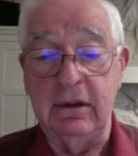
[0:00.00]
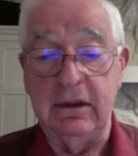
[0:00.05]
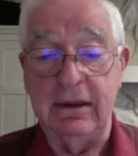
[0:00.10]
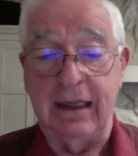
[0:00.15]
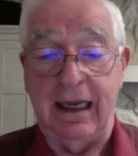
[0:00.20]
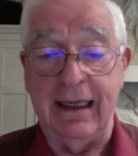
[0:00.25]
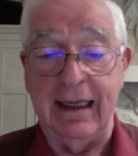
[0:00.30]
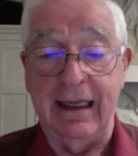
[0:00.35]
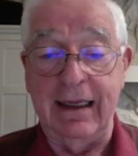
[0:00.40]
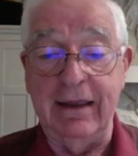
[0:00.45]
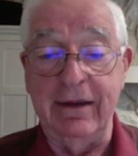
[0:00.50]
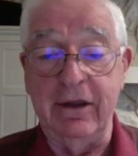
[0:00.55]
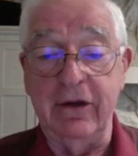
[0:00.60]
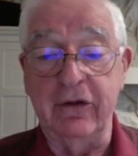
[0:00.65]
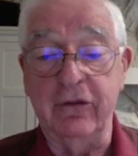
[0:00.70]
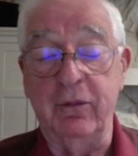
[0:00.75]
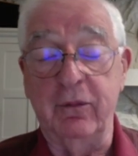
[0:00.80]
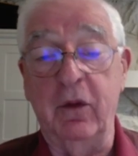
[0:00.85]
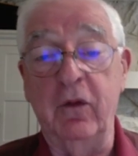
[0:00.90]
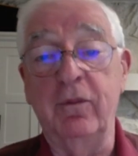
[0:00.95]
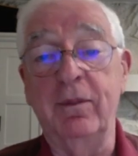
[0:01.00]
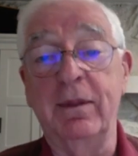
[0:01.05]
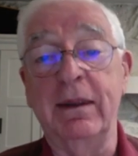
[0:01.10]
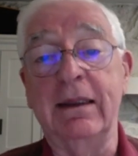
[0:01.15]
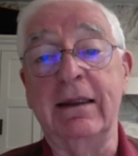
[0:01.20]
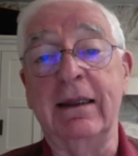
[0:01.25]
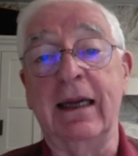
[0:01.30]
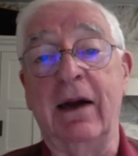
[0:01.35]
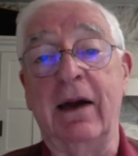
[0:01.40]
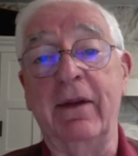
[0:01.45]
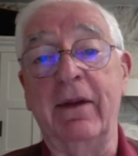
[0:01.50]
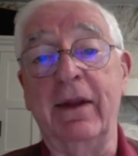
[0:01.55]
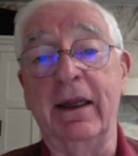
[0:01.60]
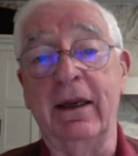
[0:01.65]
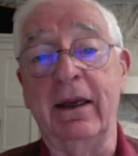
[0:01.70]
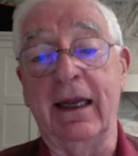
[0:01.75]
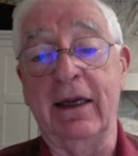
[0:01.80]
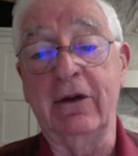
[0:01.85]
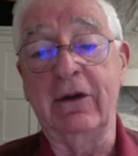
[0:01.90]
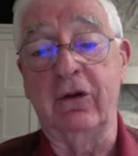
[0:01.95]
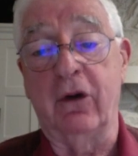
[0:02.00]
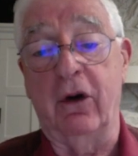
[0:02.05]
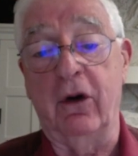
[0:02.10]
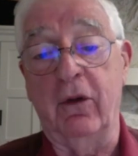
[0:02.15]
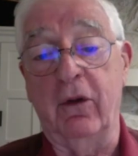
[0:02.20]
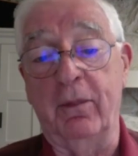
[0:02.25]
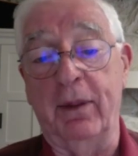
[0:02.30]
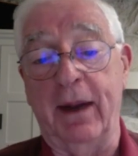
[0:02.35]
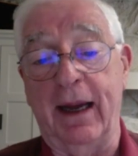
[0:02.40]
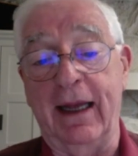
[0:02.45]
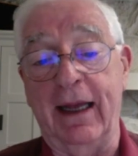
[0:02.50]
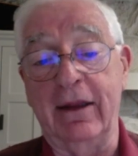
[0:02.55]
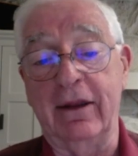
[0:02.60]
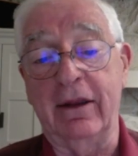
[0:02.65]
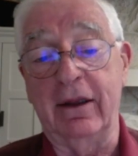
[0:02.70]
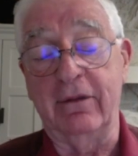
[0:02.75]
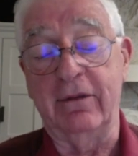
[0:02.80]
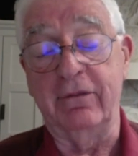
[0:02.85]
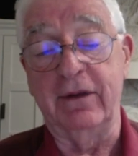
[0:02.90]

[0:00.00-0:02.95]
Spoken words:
taking this movement down the electoral path of